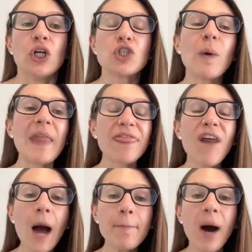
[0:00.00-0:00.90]
So when the
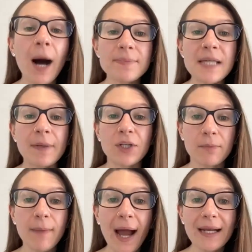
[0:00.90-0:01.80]
thought pops up in
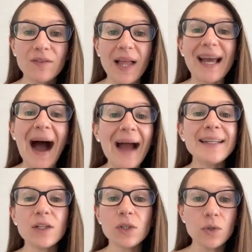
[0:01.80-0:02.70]
your mind of like, I
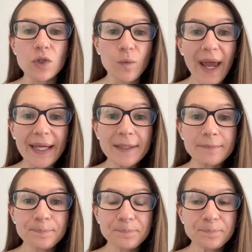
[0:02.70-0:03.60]
need to lose weight,
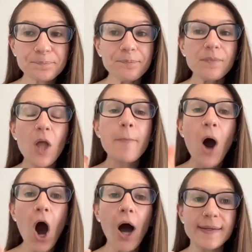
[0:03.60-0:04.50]

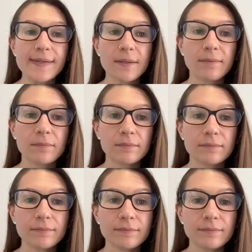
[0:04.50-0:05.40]
pause
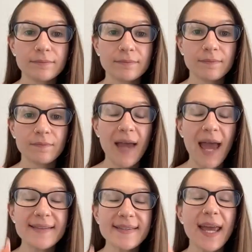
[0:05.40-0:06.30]

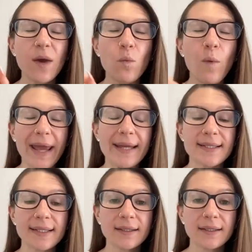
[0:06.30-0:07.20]
and say,
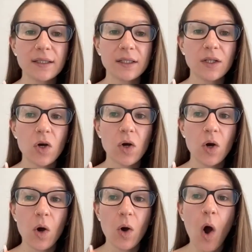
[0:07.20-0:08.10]
wait,
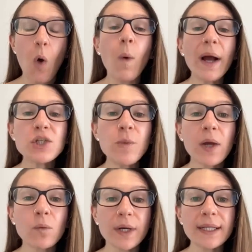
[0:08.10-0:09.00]
what do
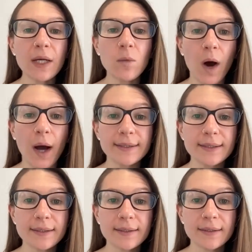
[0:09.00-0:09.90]
I really
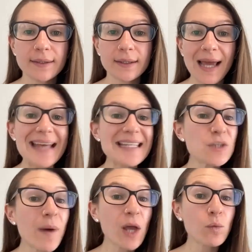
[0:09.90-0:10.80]
want? Is
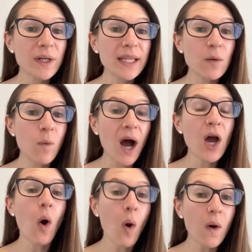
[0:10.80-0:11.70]
this what I really
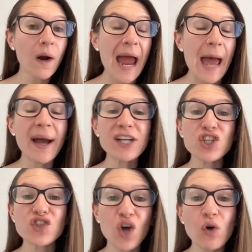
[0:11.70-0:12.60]
want? Or am I
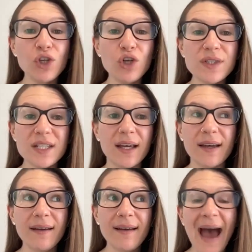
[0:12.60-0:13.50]
just so used to
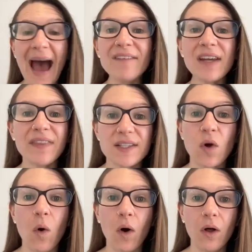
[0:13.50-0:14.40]
having this
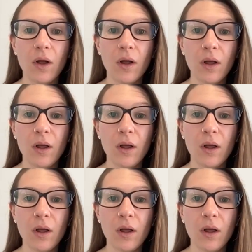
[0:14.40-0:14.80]
goal?